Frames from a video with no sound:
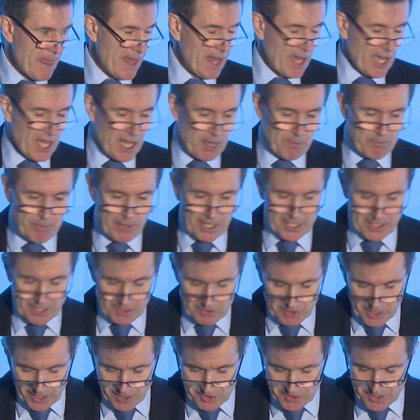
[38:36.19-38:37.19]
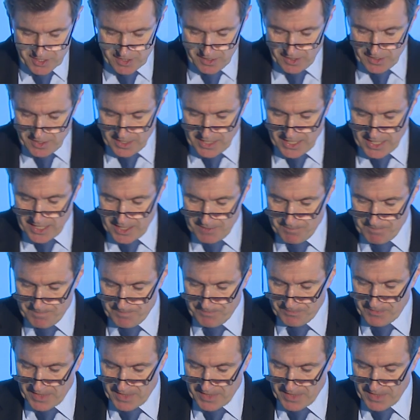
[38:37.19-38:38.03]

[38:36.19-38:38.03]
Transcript: uh, but it does um,